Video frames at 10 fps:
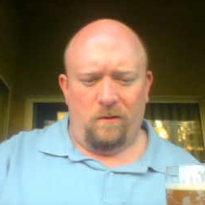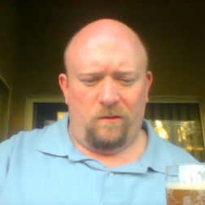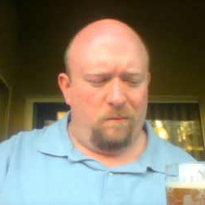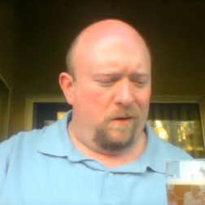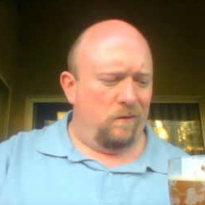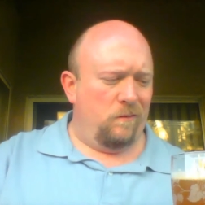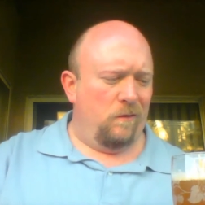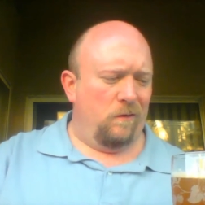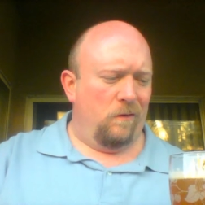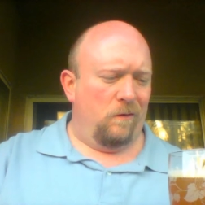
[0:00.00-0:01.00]
smells,
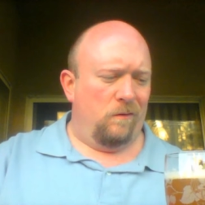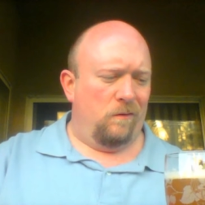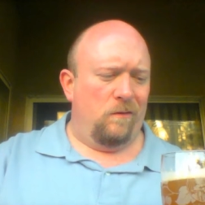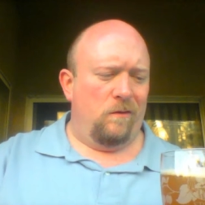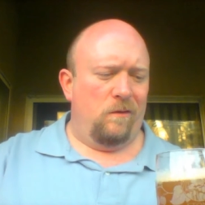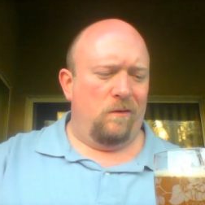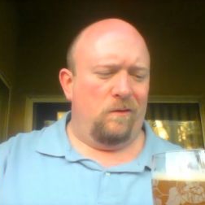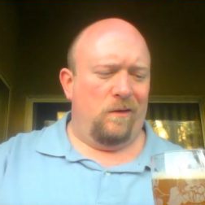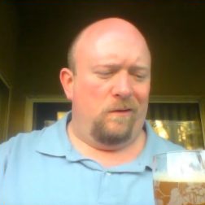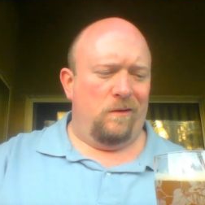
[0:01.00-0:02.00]
or
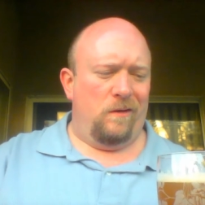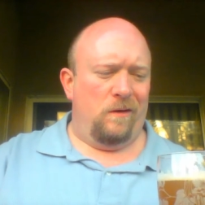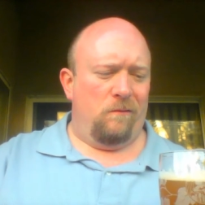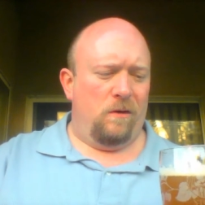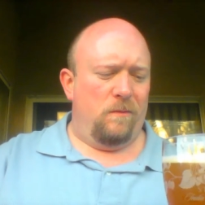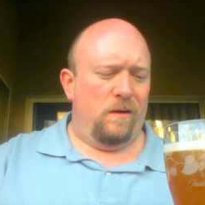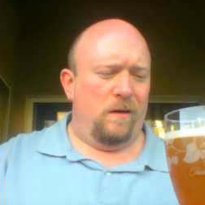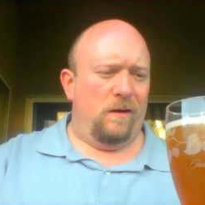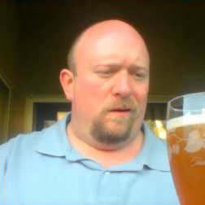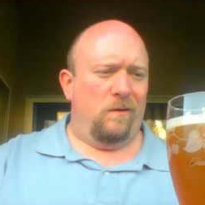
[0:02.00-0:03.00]
scents in the aroma,
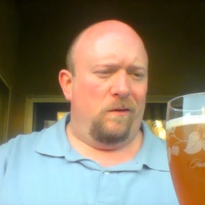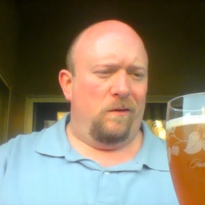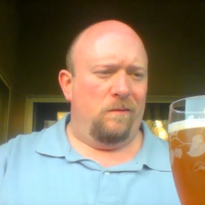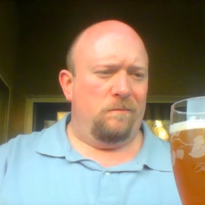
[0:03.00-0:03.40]
and a